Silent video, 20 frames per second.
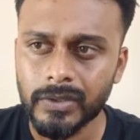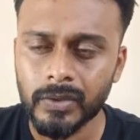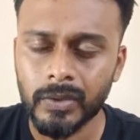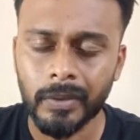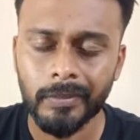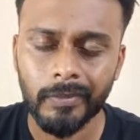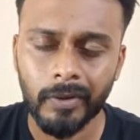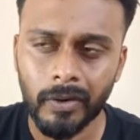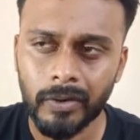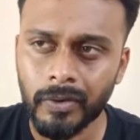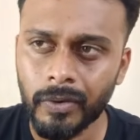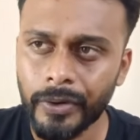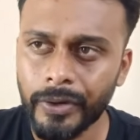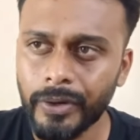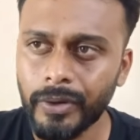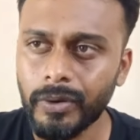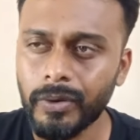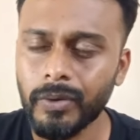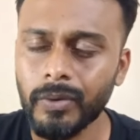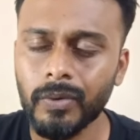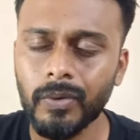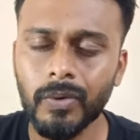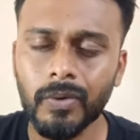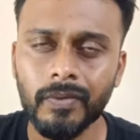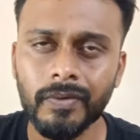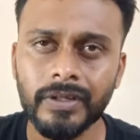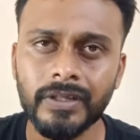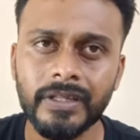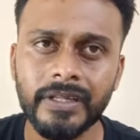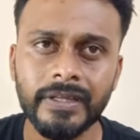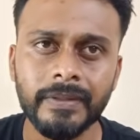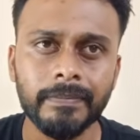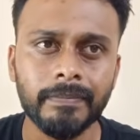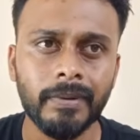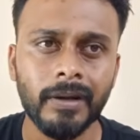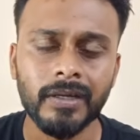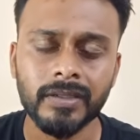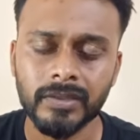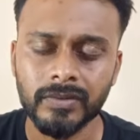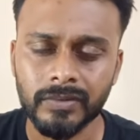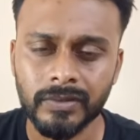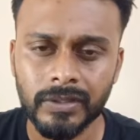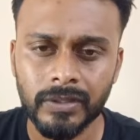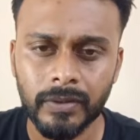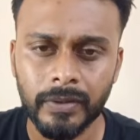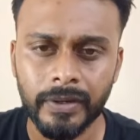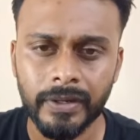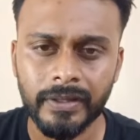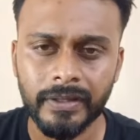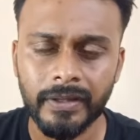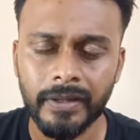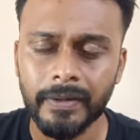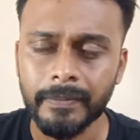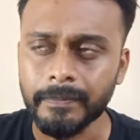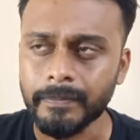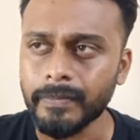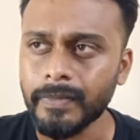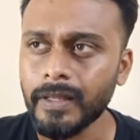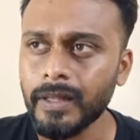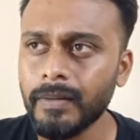So I'm not going to go with the password or anything.